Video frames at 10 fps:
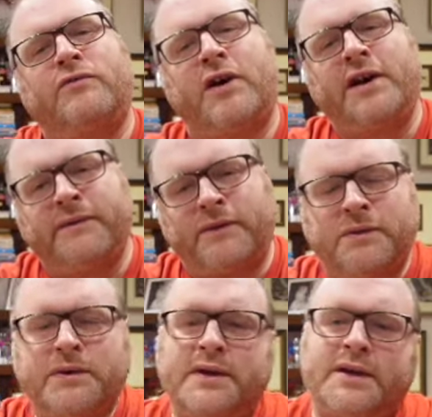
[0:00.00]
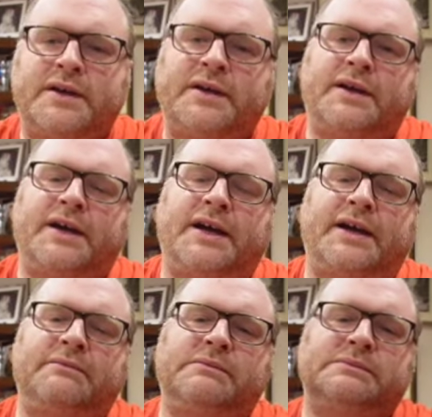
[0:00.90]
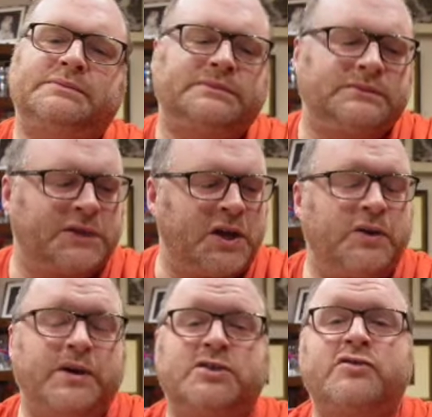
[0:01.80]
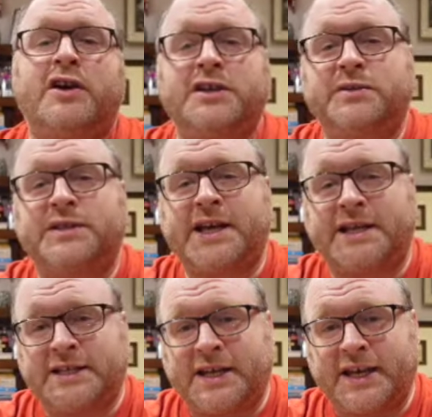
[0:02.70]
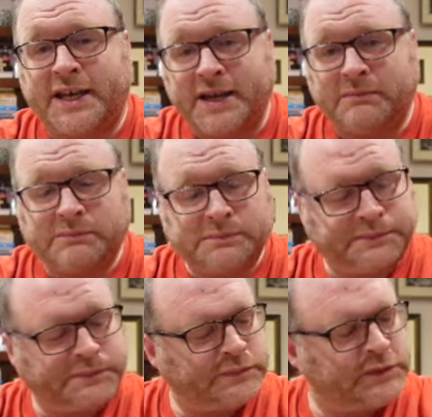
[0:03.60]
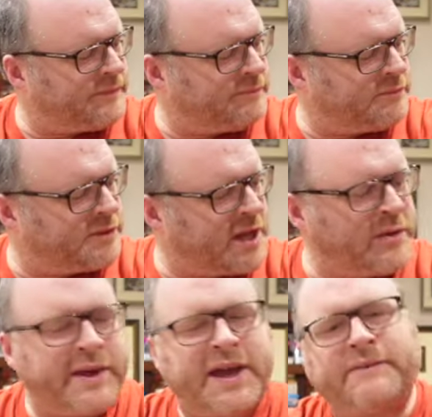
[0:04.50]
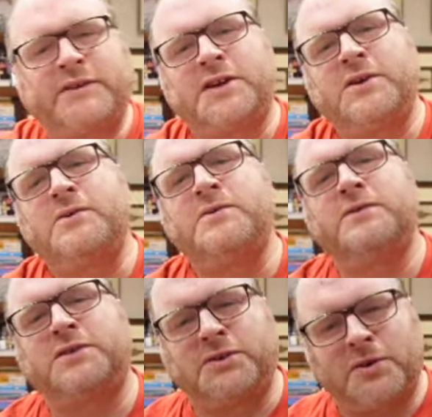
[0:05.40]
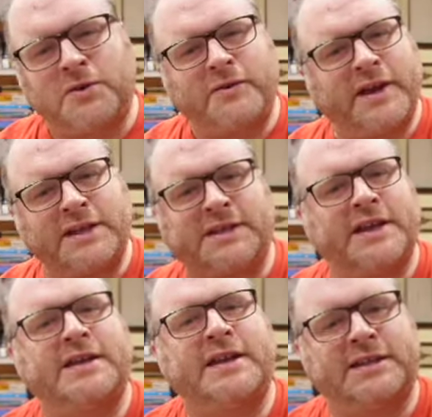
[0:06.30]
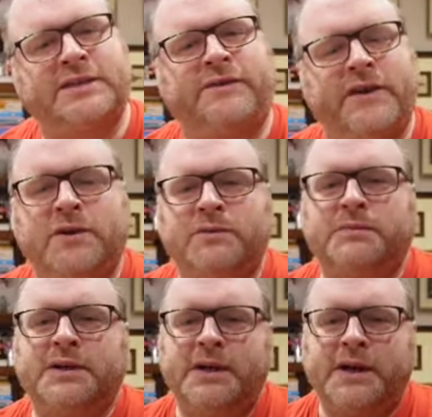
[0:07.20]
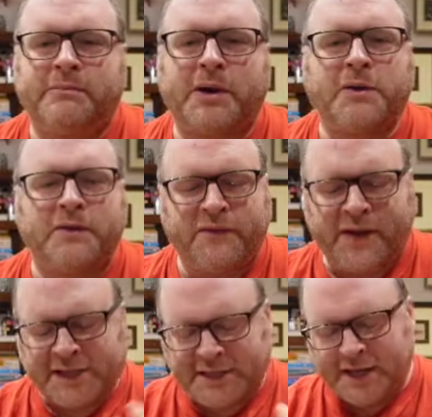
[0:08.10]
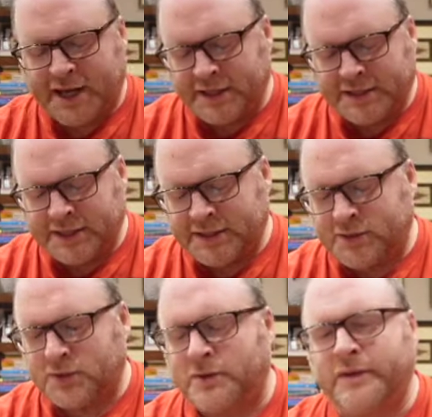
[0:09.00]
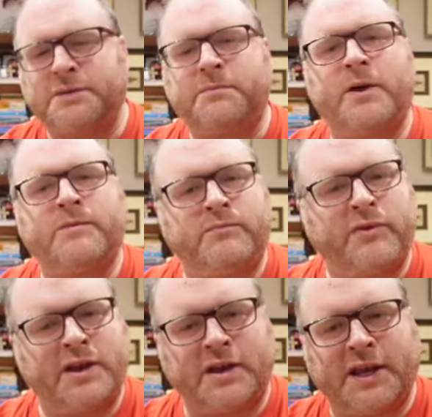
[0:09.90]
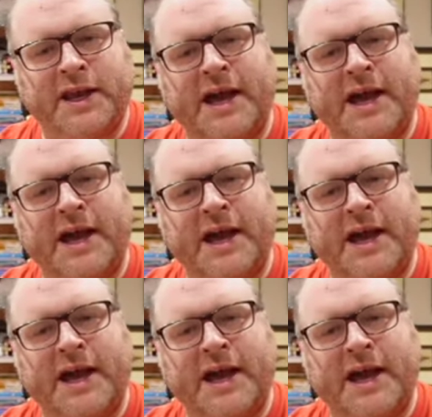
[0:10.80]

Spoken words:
rival who has tried to assassinate him. So we have two stories in this film, both fascinating stories, both brilliantly